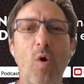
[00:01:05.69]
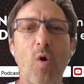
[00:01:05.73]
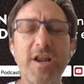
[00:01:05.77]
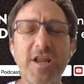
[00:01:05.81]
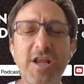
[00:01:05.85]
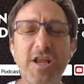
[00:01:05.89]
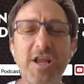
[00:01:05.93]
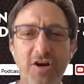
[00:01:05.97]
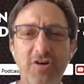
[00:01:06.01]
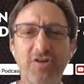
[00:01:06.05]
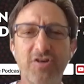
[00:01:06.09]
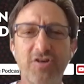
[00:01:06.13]

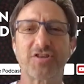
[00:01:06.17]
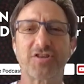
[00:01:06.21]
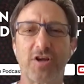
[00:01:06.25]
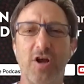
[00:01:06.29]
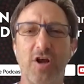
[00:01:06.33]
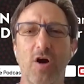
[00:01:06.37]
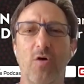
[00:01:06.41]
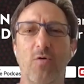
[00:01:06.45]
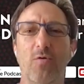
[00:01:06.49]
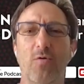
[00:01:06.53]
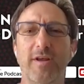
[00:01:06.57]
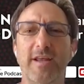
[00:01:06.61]
twenty
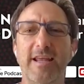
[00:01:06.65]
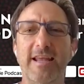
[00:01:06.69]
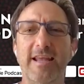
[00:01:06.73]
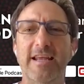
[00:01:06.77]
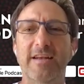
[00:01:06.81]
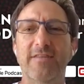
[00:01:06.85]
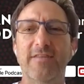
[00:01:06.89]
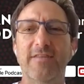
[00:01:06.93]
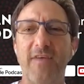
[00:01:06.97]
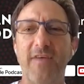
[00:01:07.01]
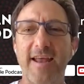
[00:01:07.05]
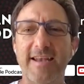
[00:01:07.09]
years ago,
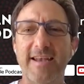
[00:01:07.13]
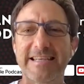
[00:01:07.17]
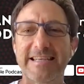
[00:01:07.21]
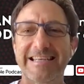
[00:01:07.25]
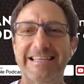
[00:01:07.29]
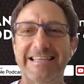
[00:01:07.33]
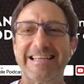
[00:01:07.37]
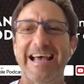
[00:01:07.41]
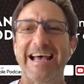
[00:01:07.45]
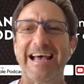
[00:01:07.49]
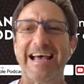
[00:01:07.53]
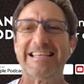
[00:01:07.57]
he
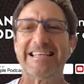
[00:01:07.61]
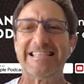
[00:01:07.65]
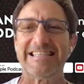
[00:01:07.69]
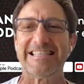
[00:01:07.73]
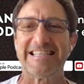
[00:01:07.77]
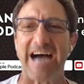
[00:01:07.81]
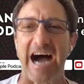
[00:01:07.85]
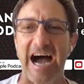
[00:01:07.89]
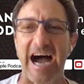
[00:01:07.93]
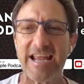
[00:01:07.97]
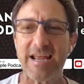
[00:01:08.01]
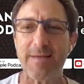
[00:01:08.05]
invented
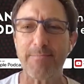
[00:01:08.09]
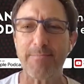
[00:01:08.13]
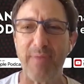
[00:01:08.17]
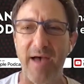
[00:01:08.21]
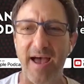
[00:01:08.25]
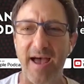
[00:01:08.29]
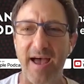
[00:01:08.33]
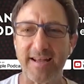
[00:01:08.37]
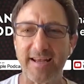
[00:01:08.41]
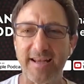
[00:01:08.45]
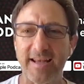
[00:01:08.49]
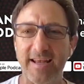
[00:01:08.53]

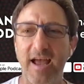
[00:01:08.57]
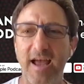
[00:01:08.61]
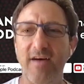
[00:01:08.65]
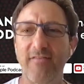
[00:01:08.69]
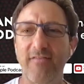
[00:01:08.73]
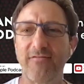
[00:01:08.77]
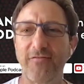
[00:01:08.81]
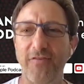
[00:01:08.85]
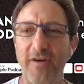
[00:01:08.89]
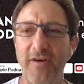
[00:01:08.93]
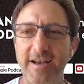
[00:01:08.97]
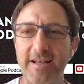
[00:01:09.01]

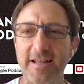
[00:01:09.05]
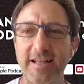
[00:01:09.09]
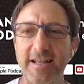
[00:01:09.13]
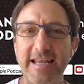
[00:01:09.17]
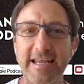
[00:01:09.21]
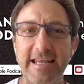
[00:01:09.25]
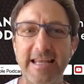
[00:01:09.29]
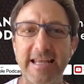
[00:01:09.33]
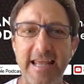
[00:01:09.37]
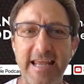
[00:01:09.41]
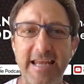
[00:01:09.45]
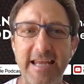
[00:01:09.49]

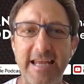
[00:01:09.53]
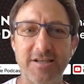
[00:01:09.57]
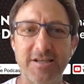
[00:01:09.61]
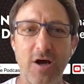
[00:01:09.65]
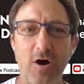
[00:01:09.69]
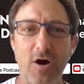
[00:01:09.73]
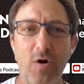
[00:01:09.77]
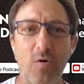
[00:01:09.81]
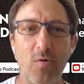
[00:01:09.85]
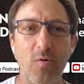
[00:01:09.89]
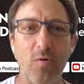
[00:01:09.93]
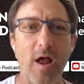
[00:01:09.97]
diabetic-friendly
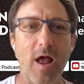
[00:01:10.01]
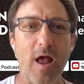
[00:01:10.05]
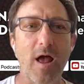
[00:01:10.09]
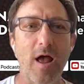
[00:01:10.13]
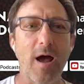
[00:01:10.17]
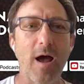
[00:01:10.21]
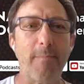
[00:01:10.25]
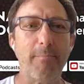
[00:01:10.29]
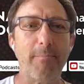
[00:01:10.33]
Keto